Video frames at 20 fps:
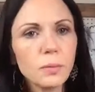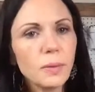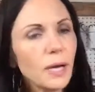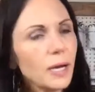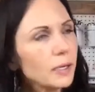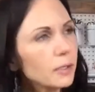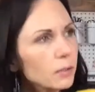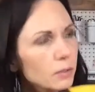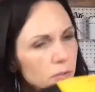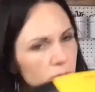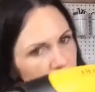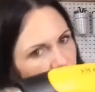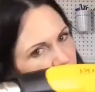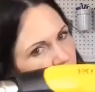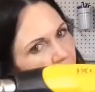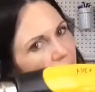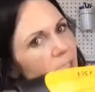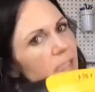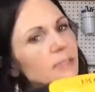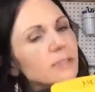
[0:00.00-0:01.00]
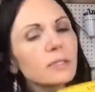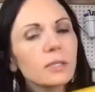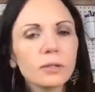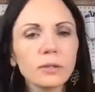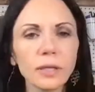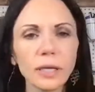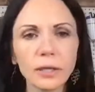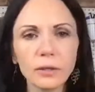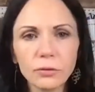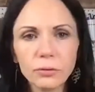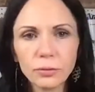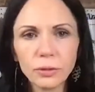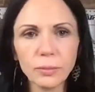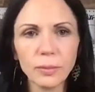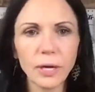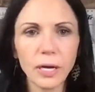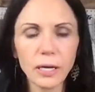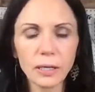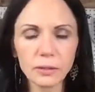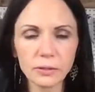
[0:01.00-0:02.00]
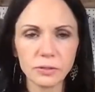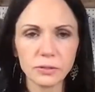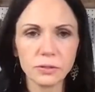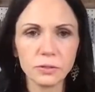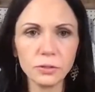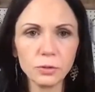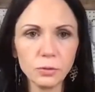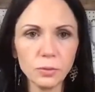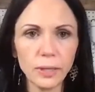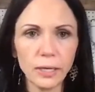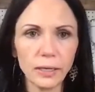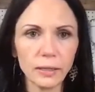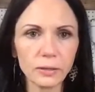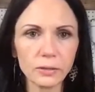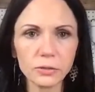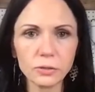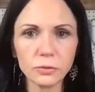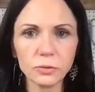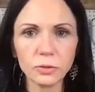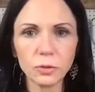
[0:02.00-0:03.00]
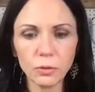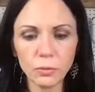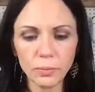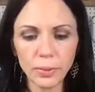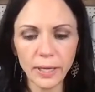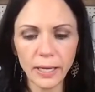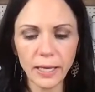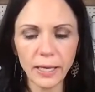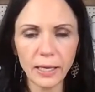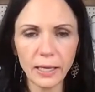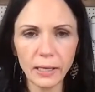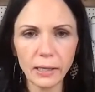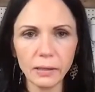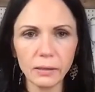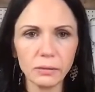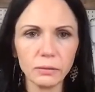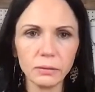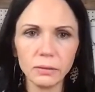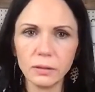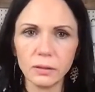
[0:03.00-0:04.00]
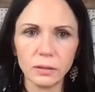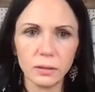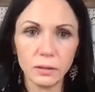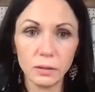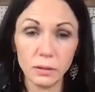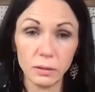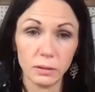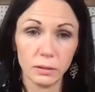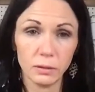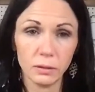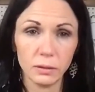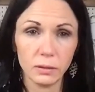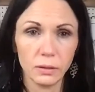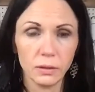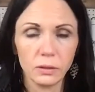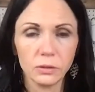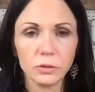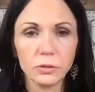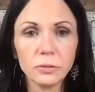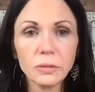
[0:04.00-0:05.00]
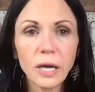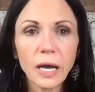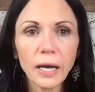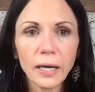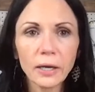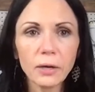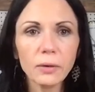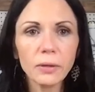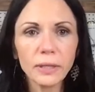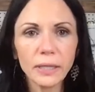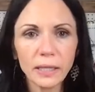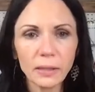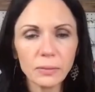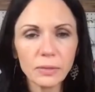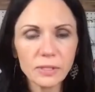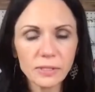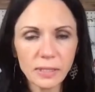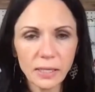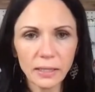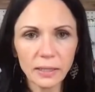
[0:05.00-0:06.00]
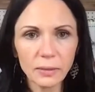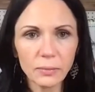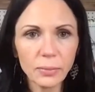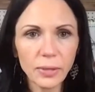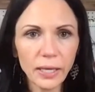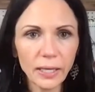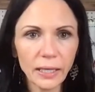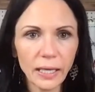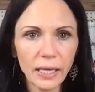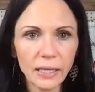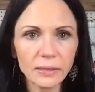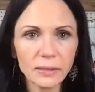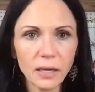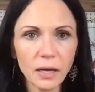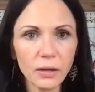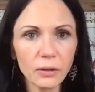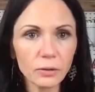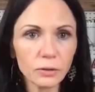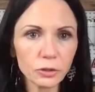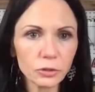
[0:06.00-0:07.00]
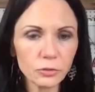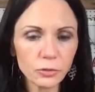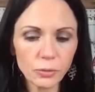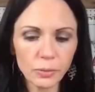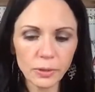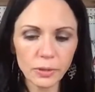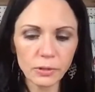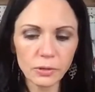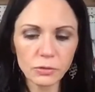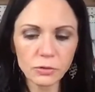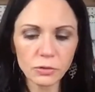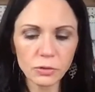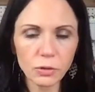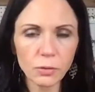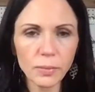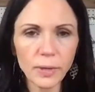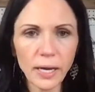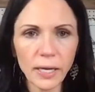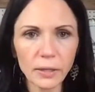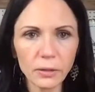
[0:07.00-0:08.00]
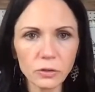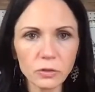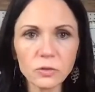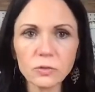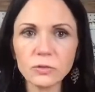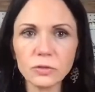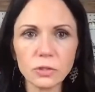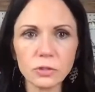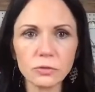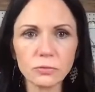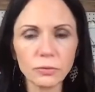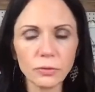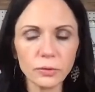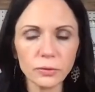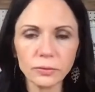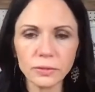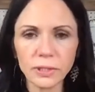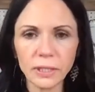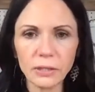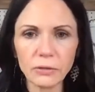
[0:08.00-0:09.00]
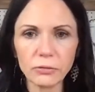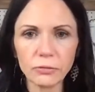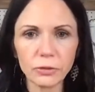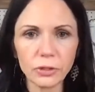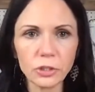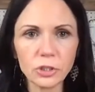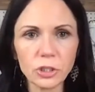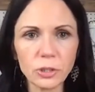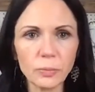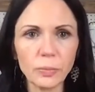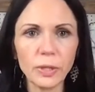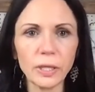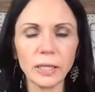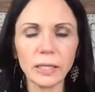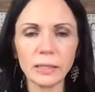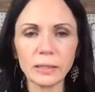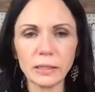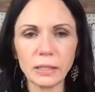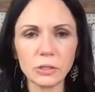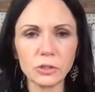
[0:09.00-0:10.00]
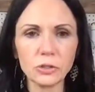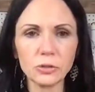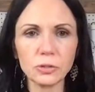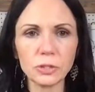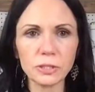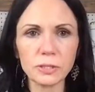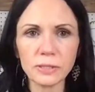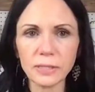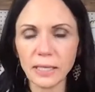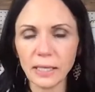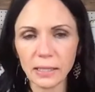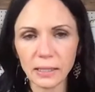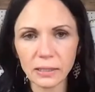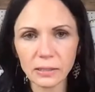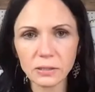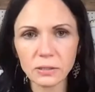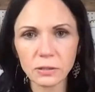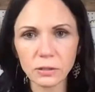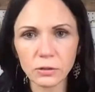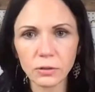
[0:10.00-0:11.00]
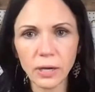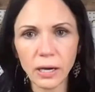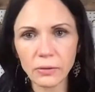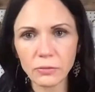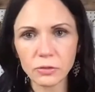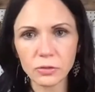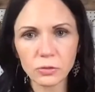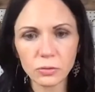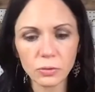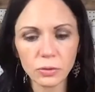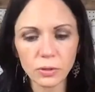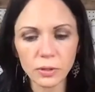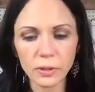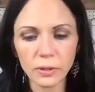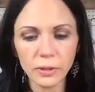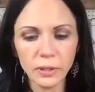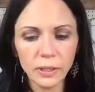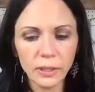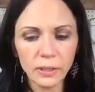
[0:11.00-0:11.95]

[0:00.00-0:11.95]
bottles, guys, are like three bucks, two bucks. So don't pay. Do not go on Amazon and pay eight dollars for one of those little bottles just for to get free shipping unless you just can't get to the craft store